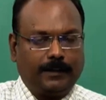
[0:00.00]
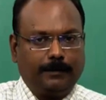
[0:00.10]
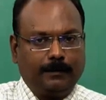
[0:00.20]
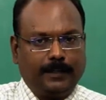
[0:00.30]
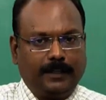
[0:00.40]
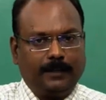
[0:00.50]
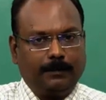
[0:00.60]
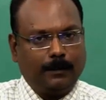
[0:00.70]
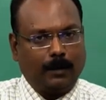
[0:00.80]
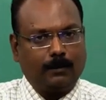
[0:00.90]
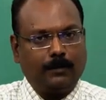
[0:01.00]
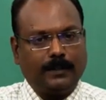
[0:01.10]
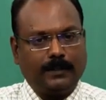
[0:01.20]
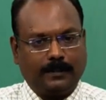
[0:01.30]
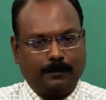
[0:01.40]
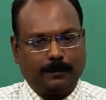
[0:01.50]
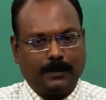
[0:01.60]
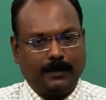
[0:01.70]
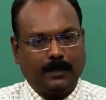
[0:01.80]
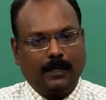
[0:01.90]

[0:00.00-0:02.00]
try to take them outside somewhere.